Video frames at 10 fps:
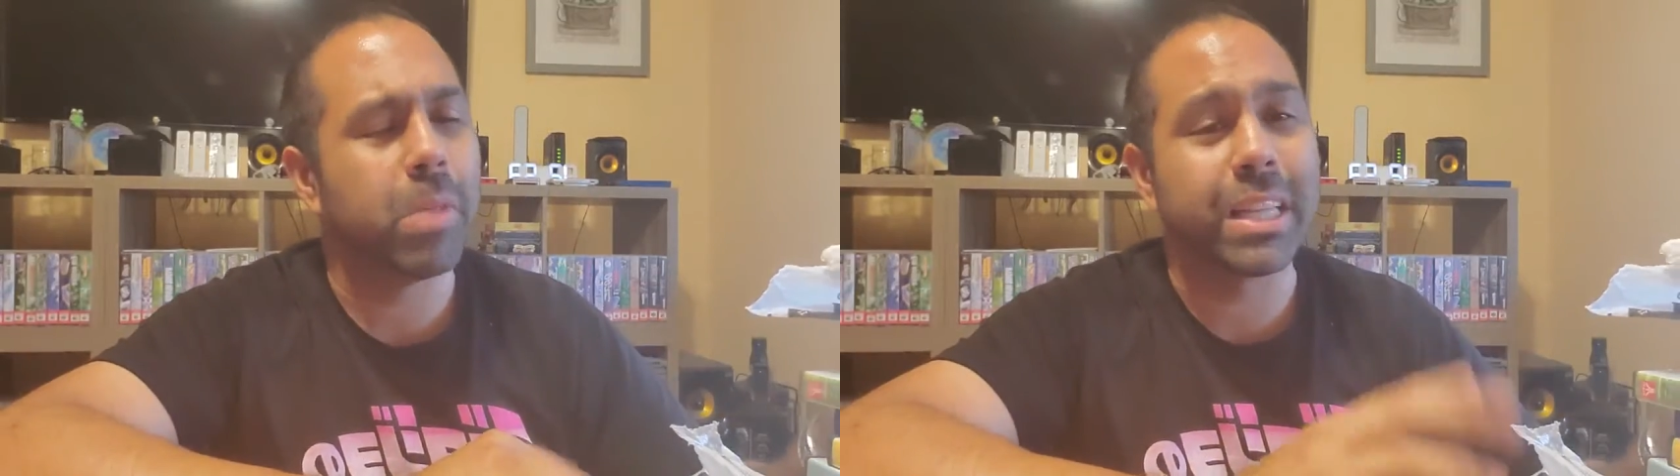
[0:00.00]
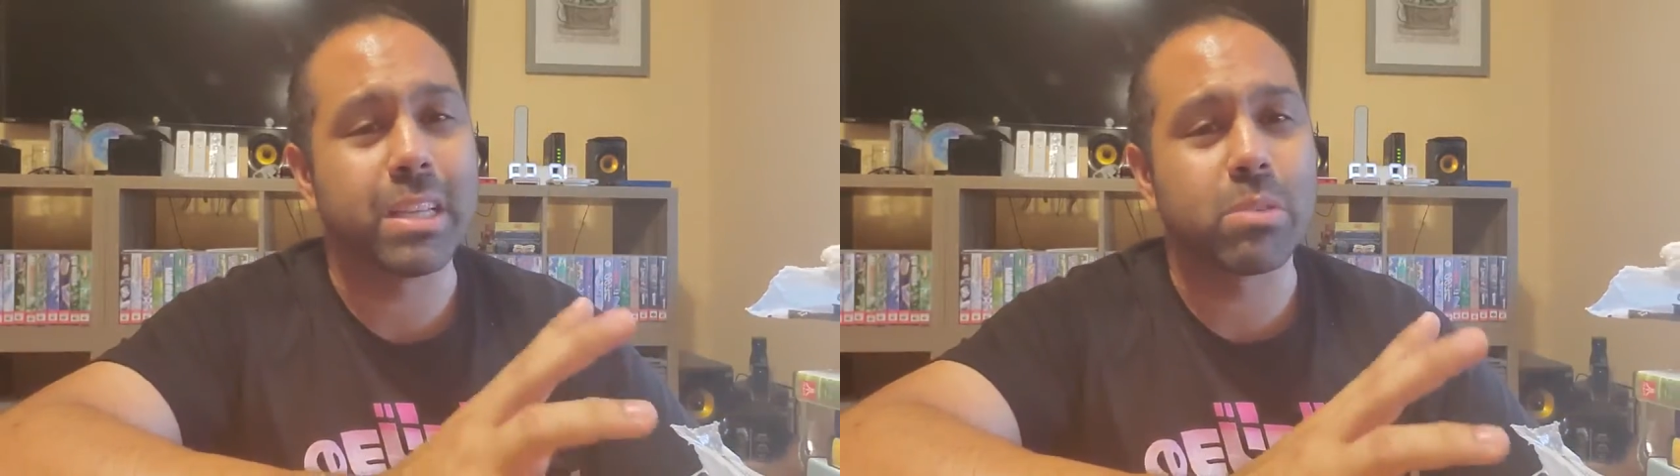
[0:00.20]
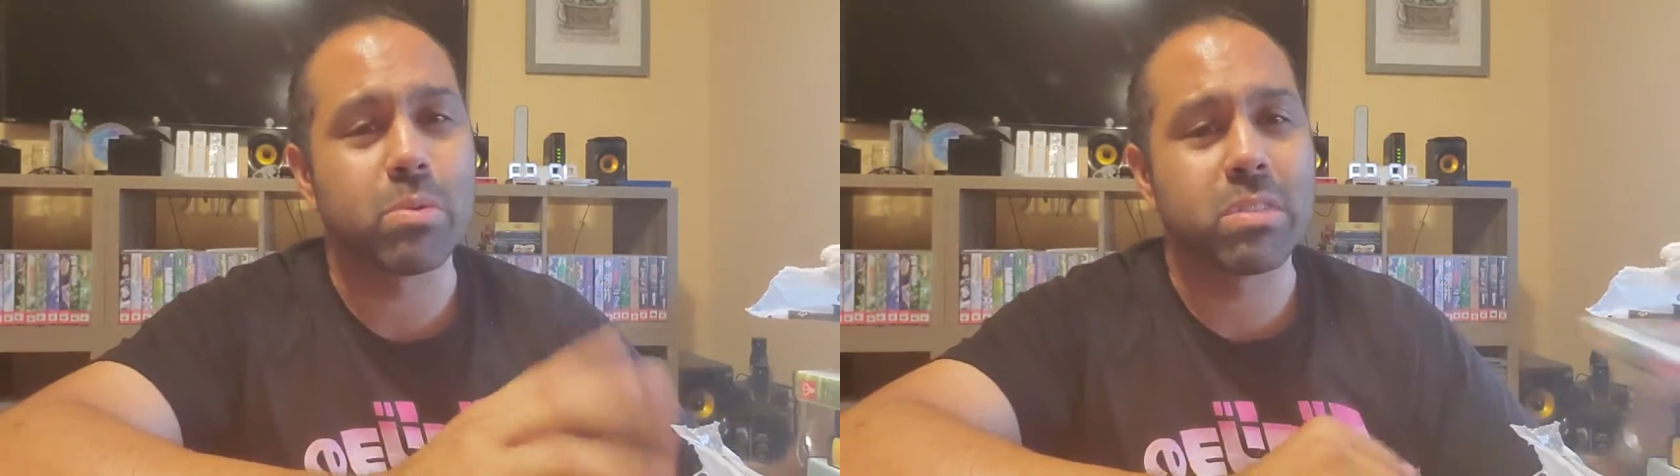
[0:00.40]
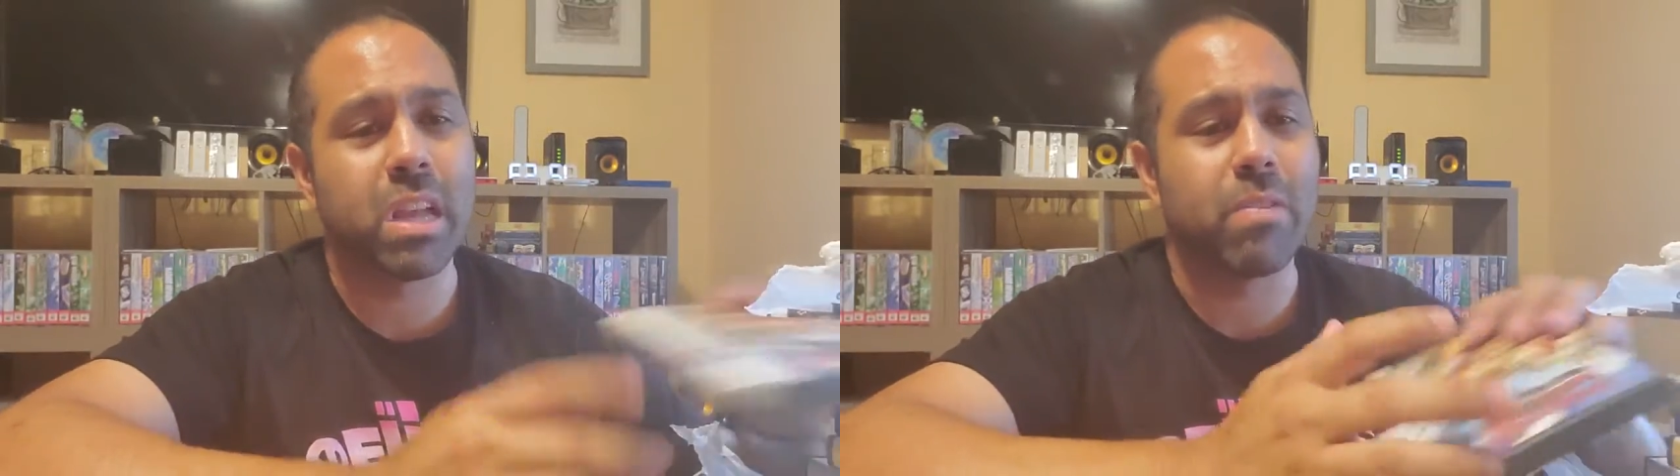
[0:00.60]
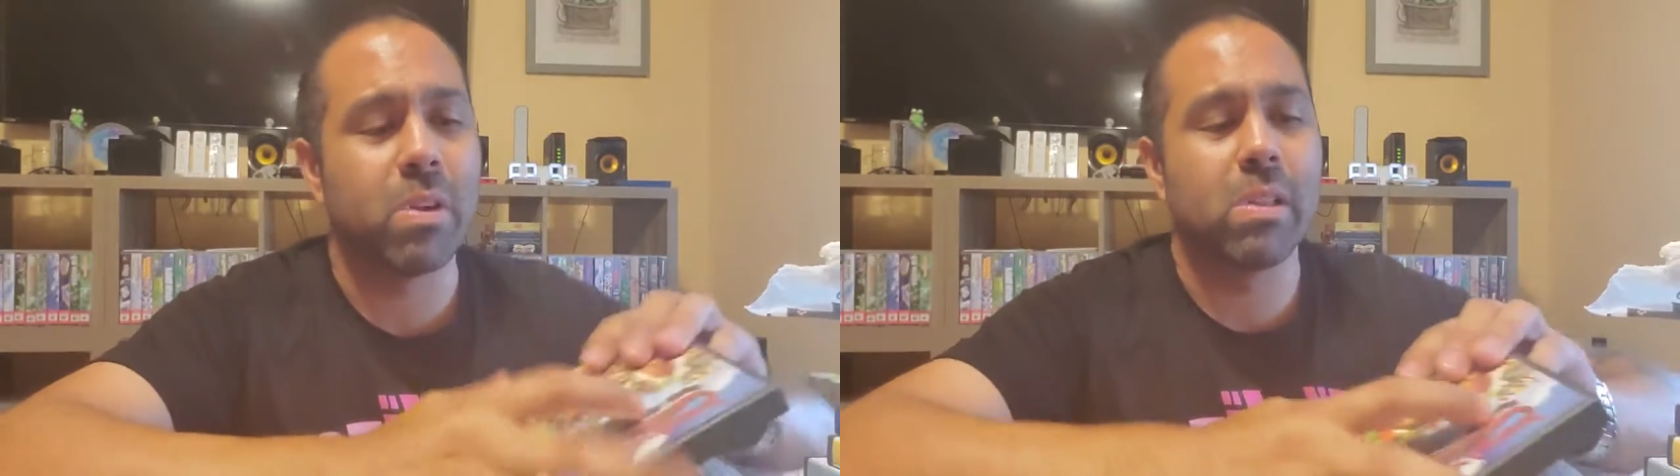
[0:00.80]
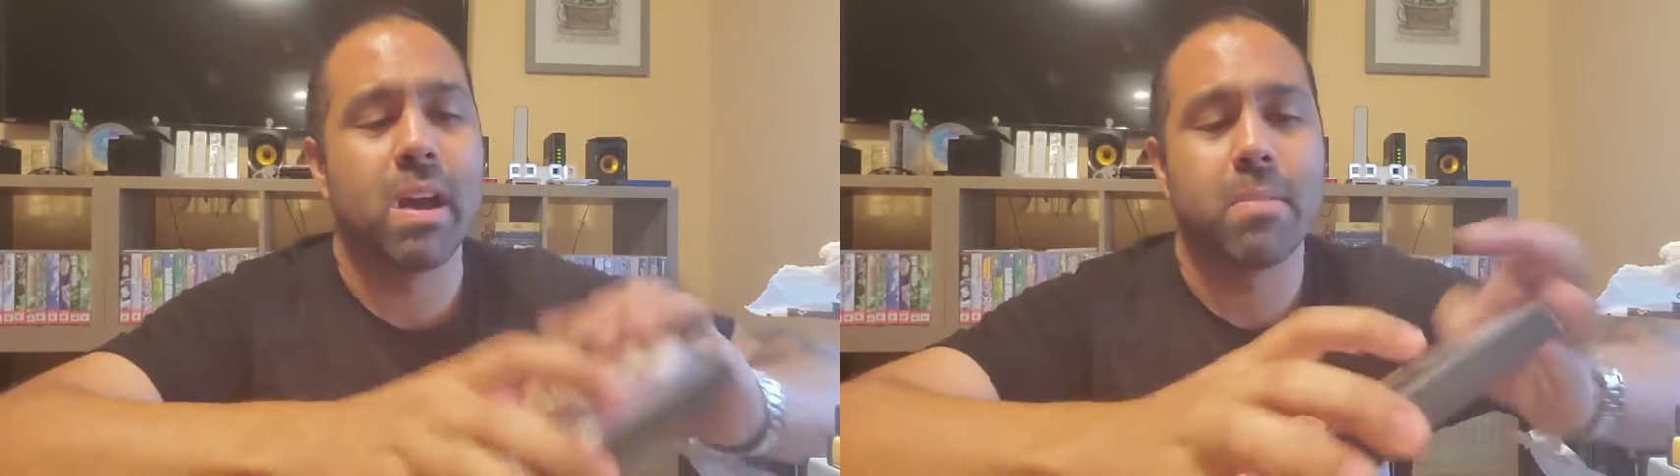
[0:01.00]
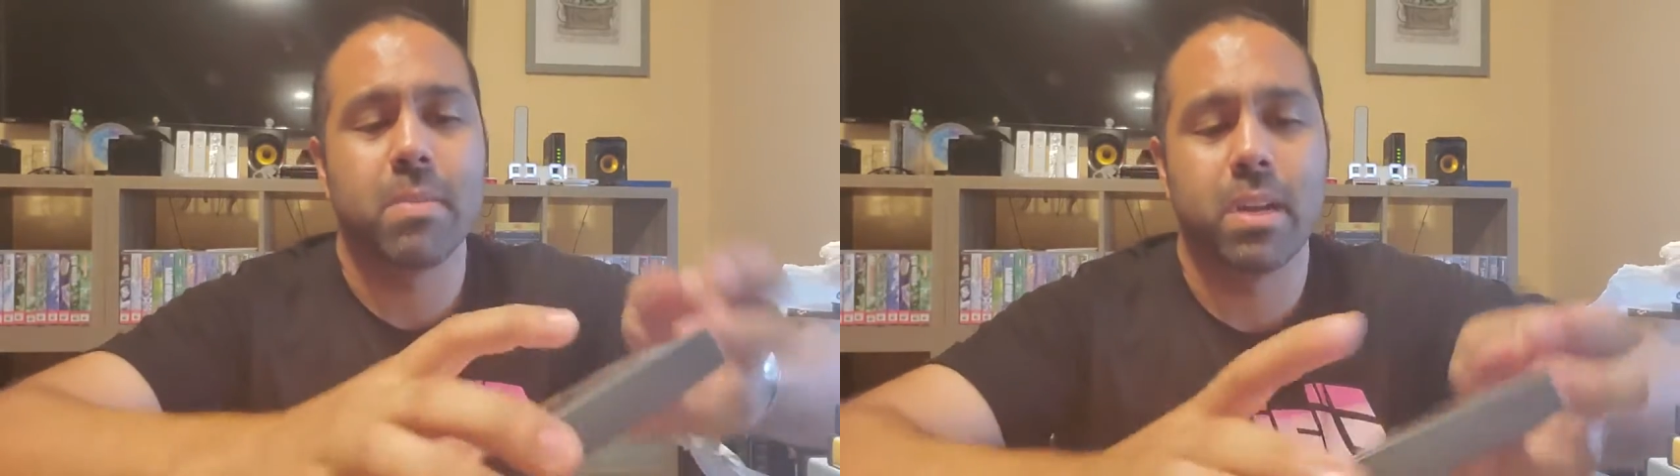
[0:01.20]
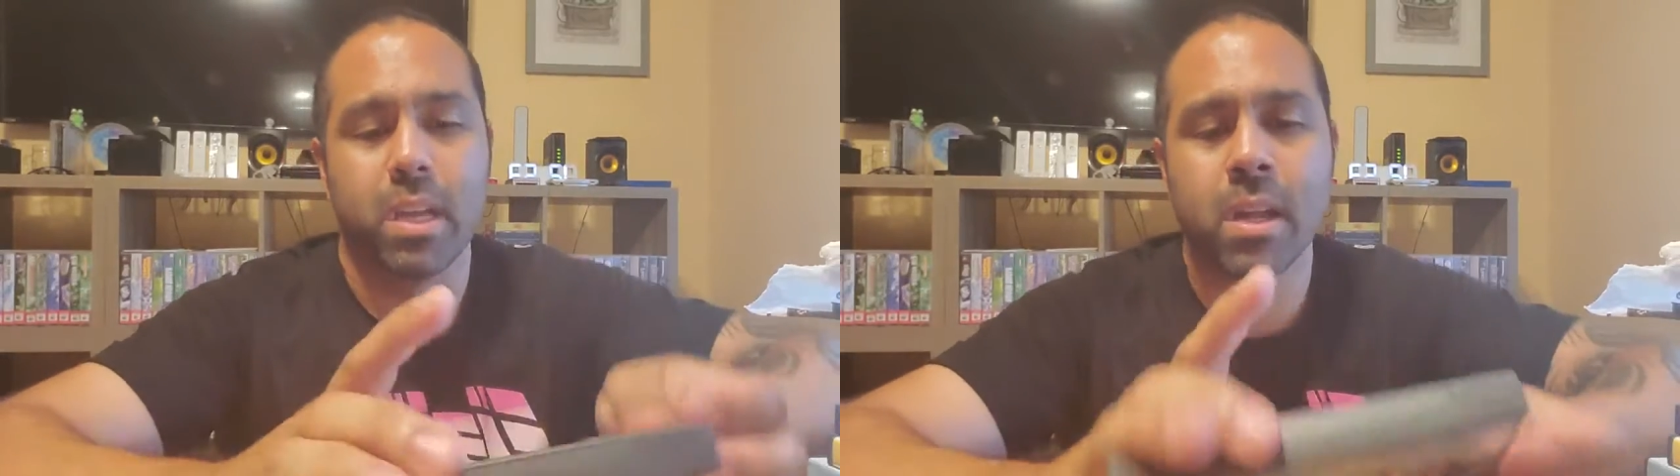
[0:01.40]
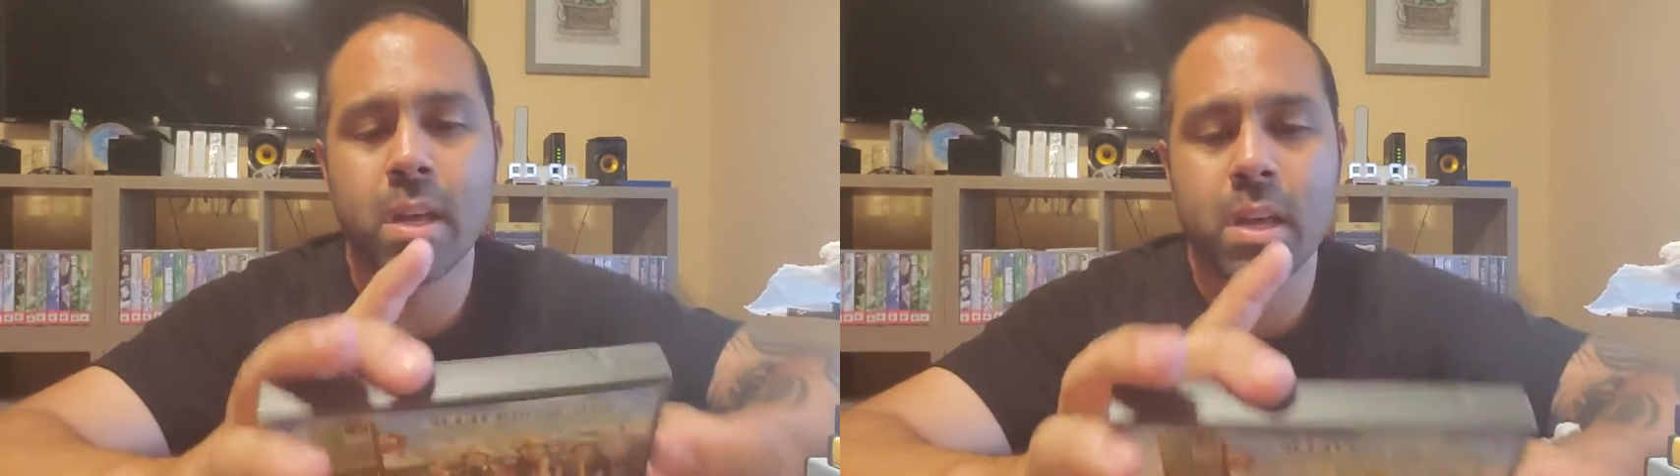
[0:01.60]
like this will save you a lot of money.